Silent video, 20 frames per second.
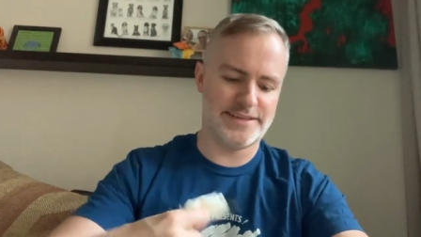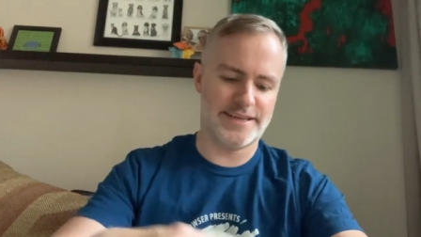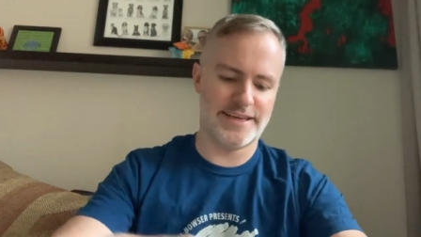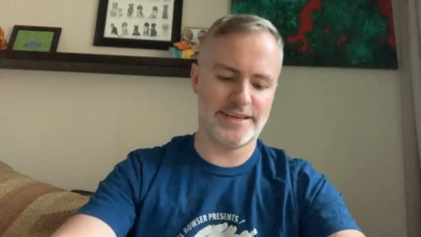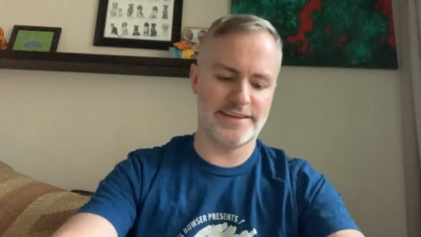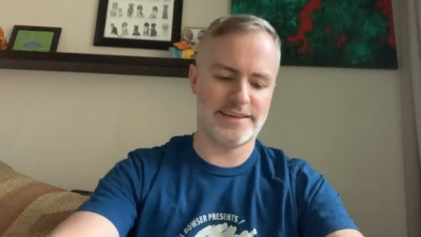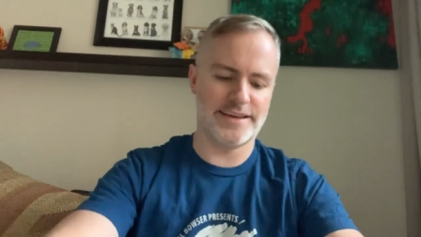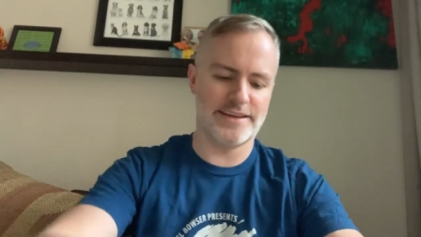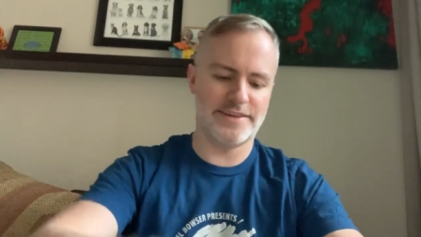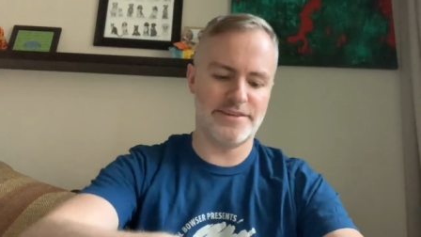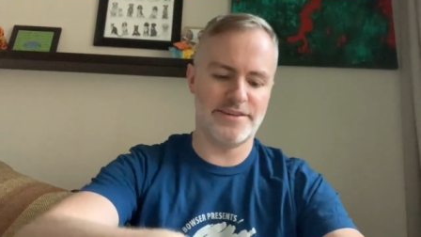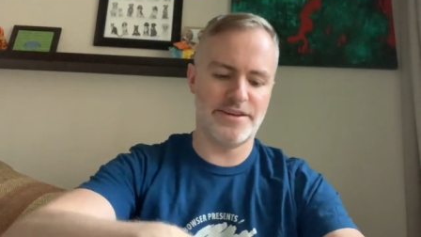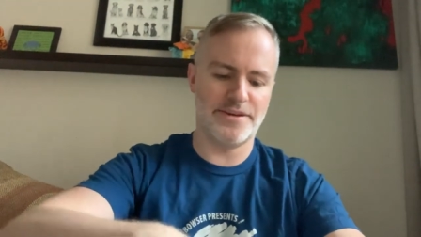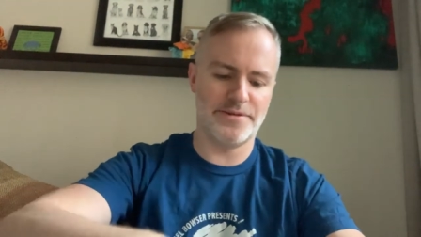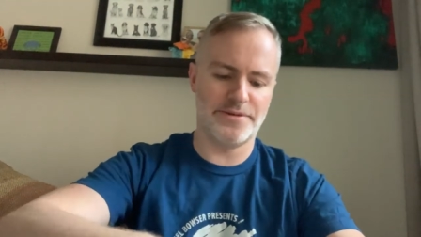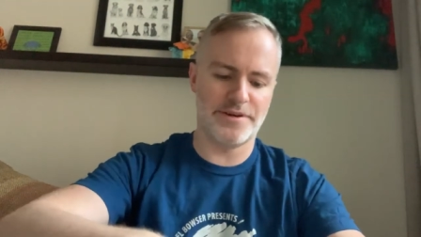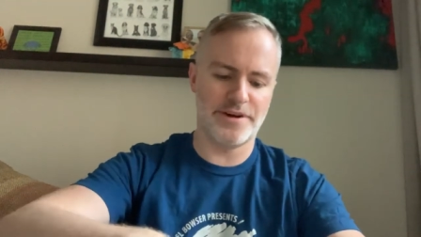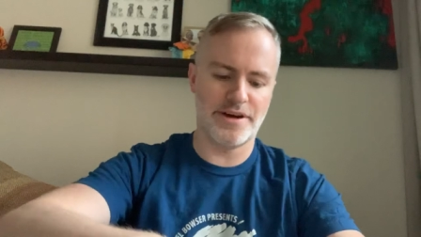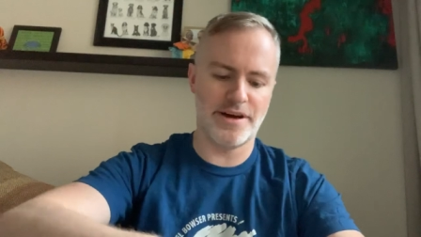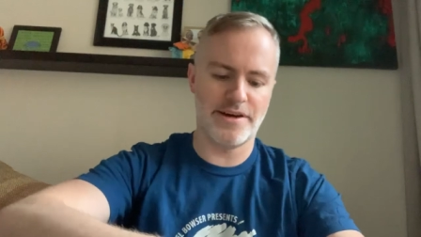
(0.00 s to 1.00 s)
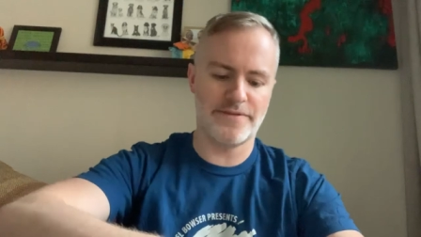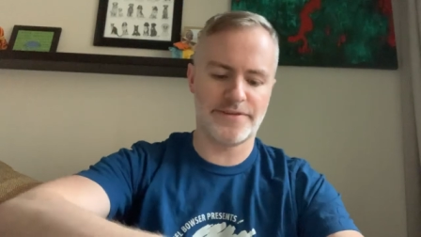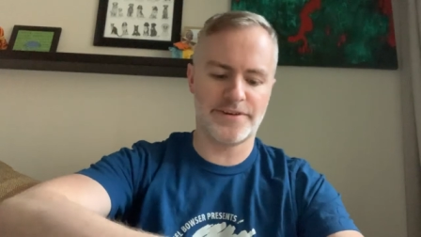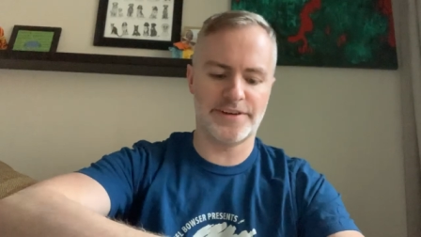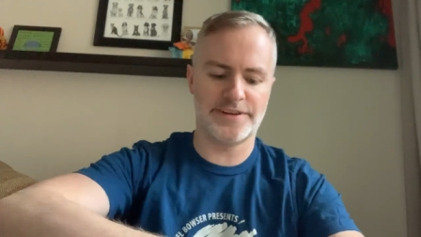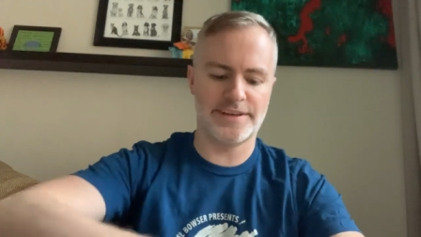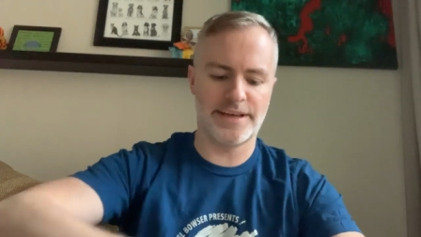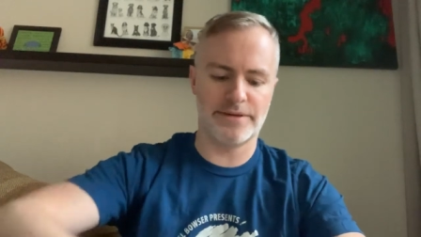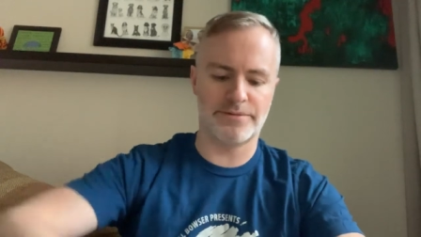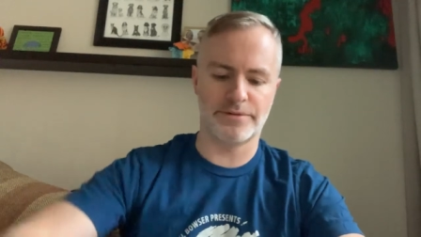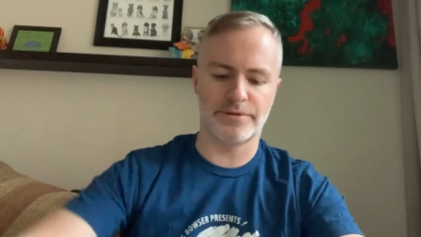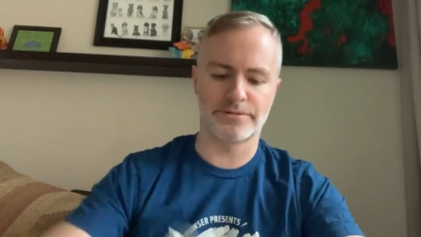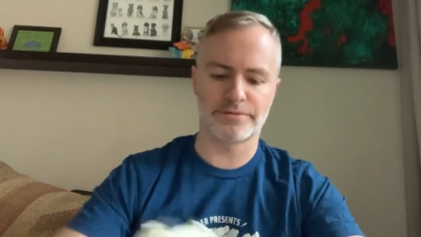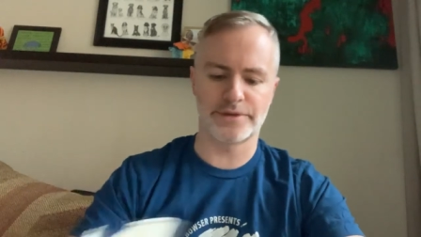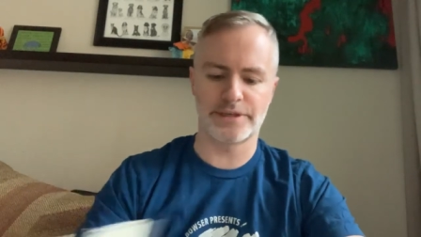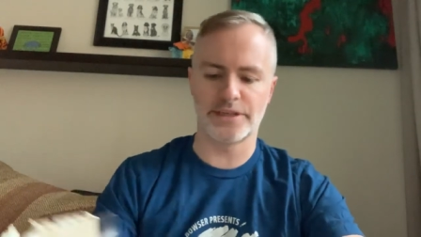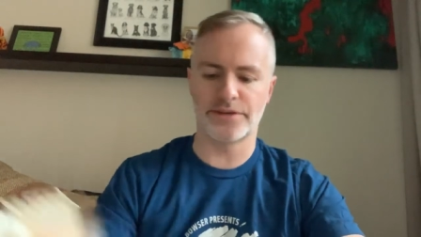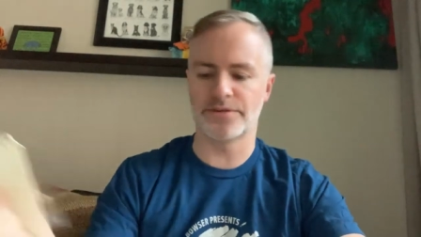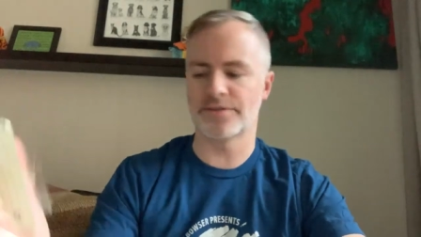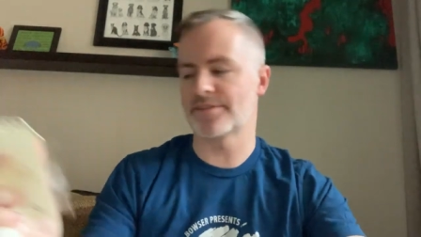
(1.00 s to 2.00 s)
Take that note off because I
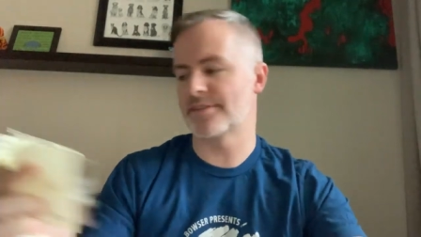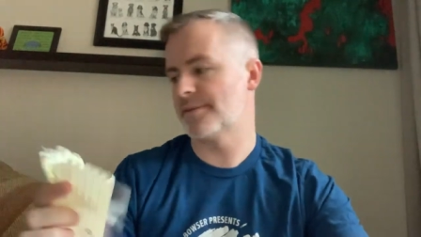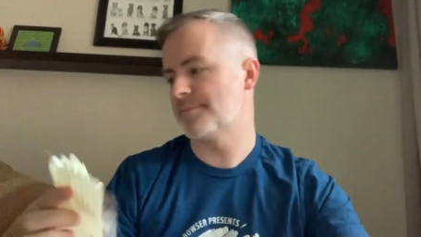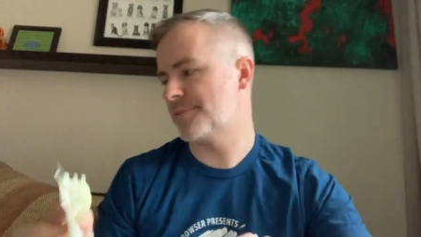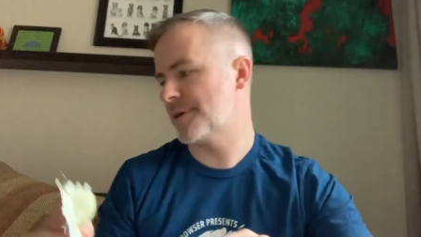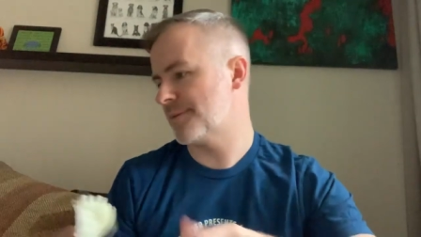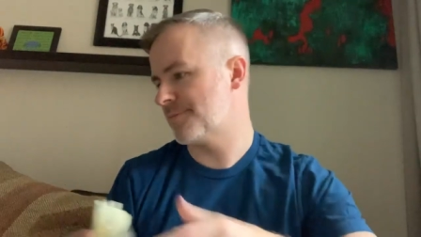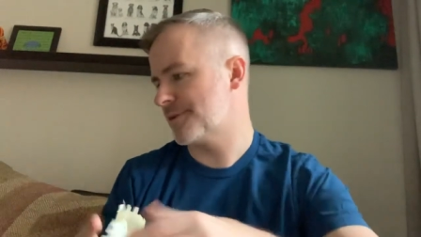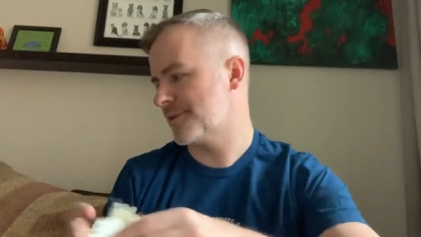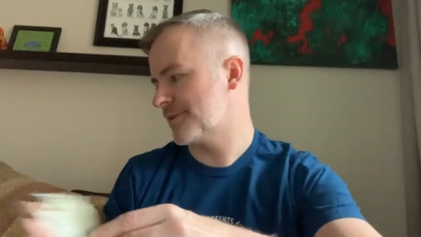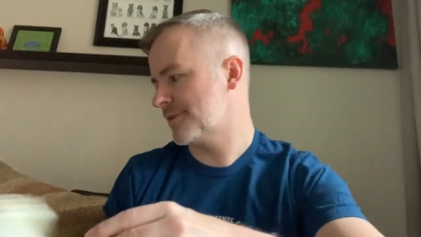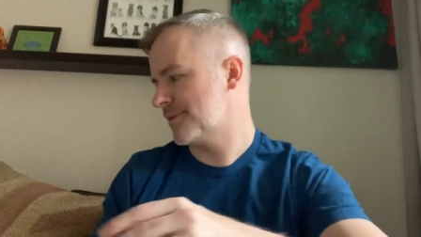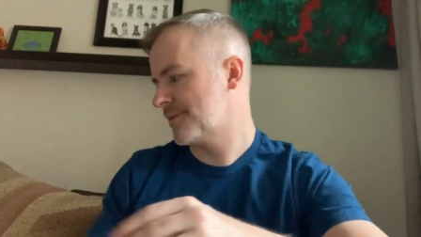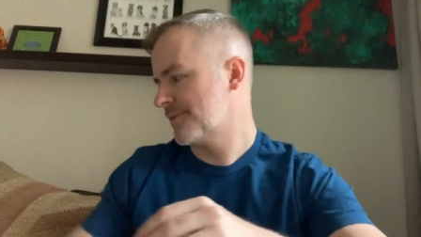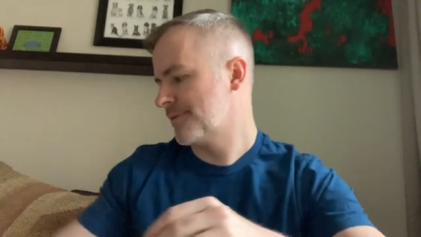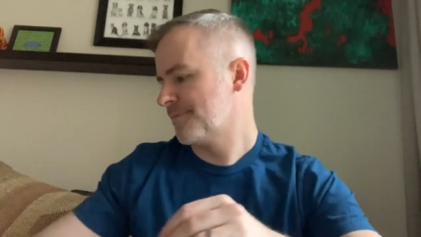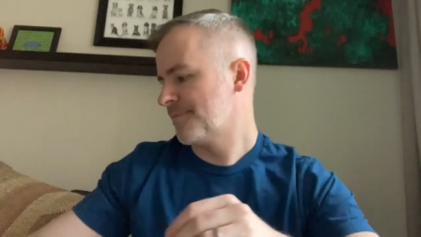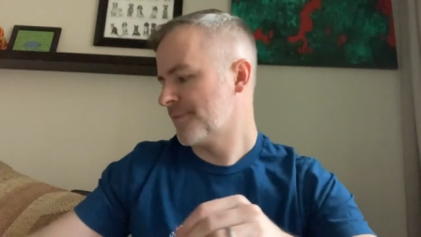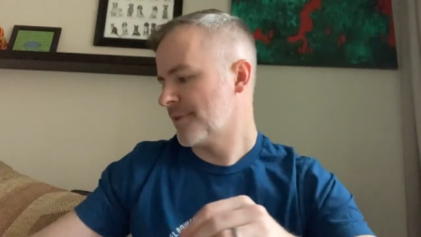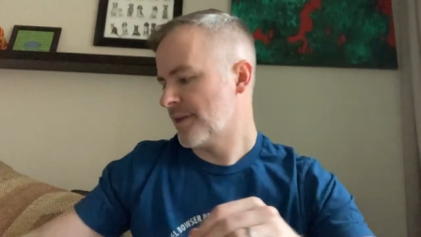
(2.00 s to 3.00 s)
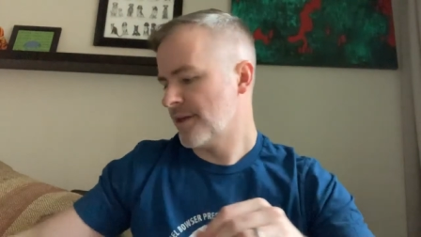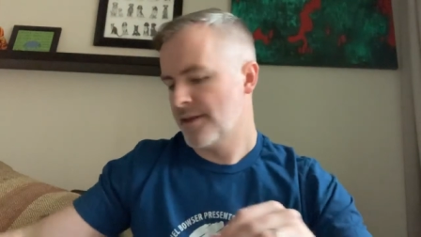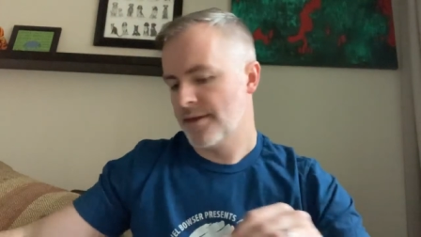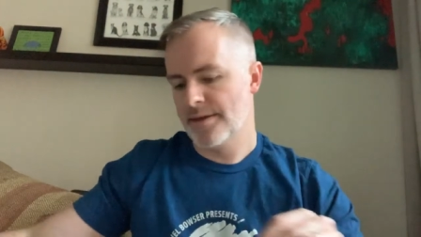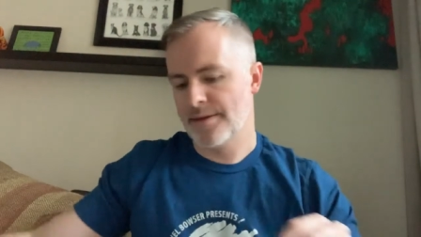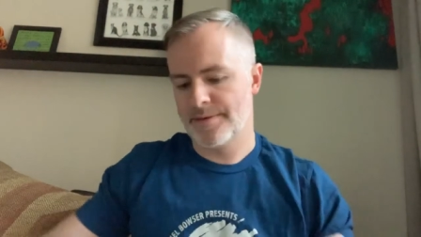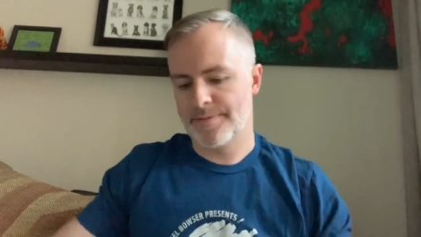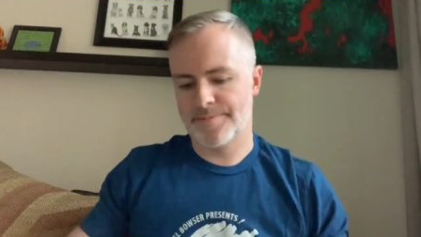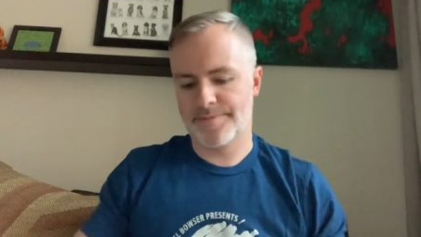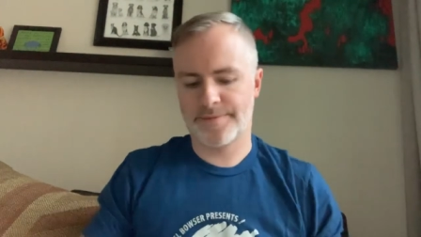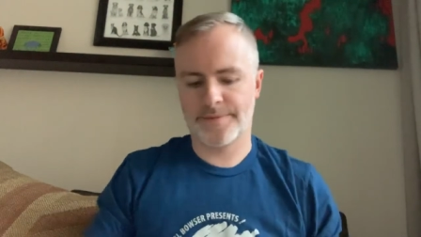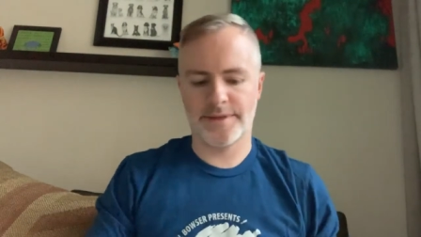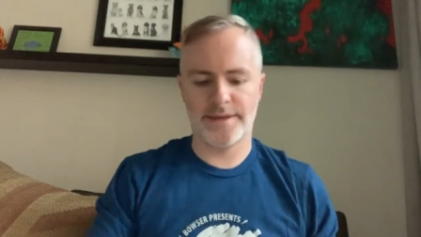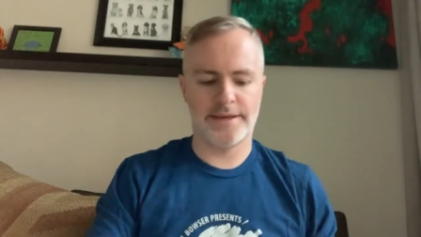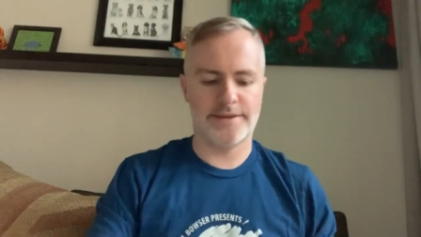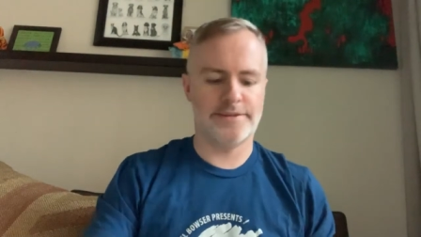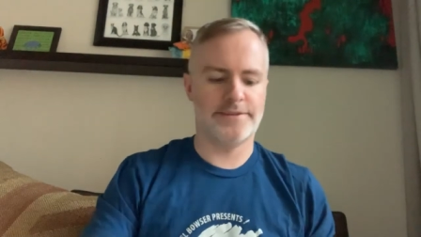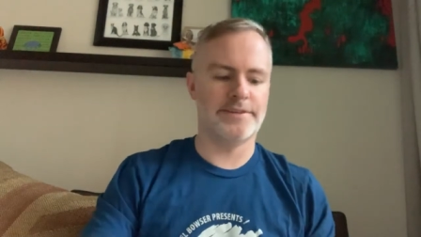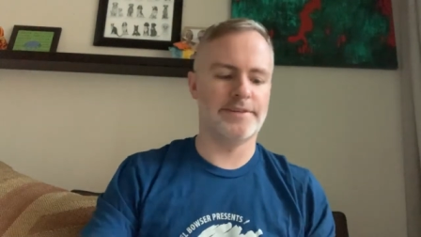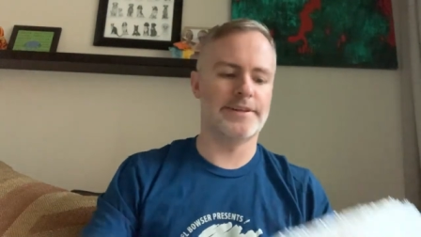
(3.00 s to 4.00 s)
will use the bubble.
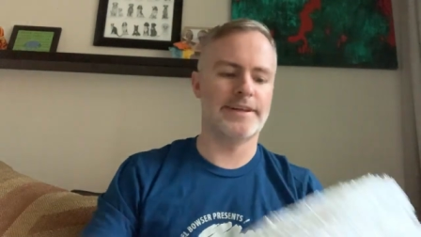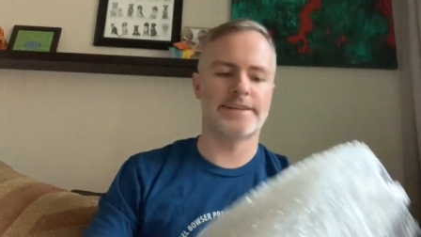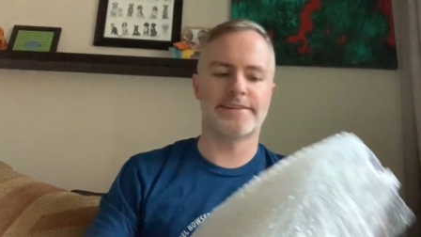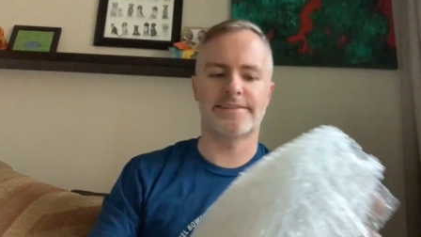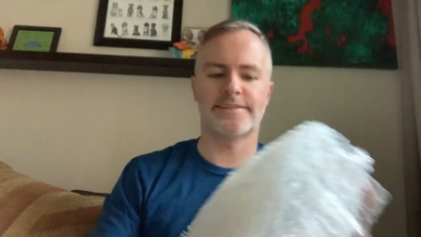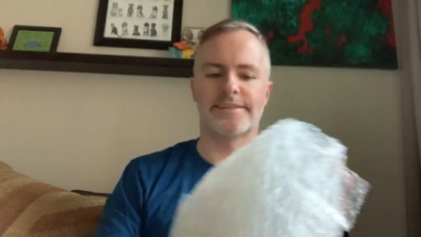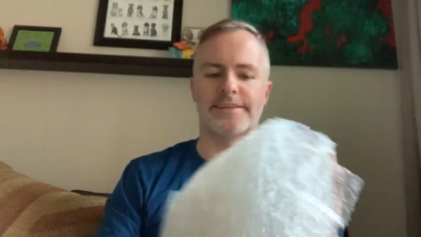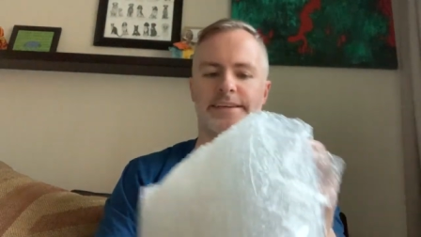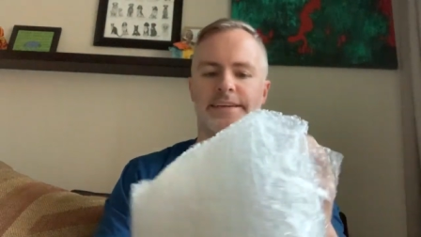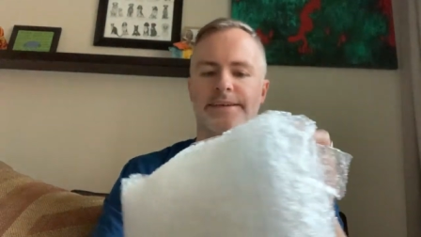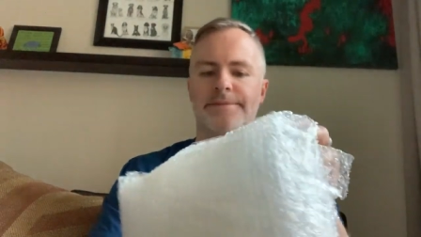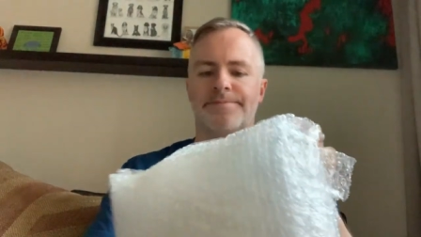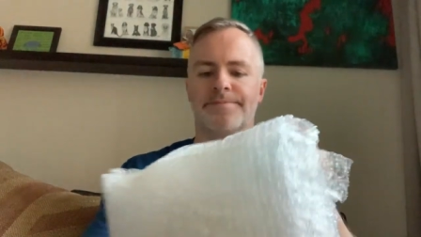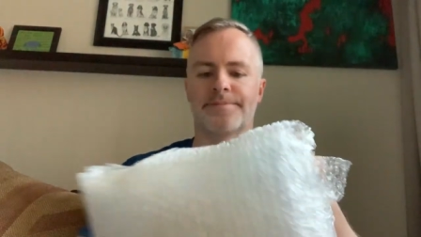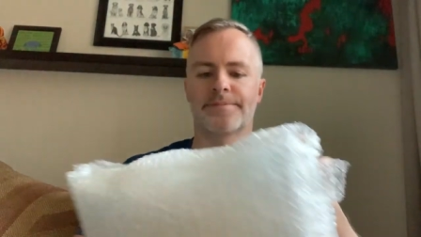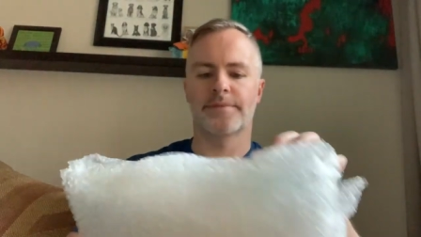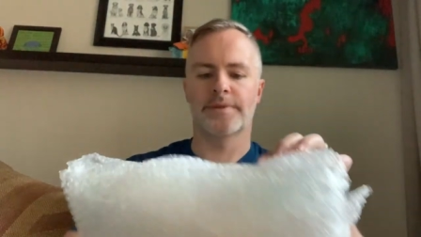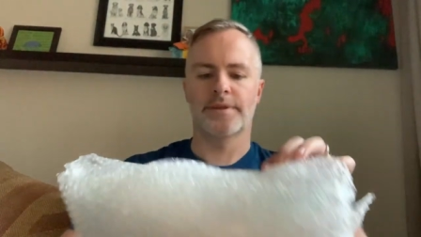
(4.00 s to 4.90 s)
So let's see.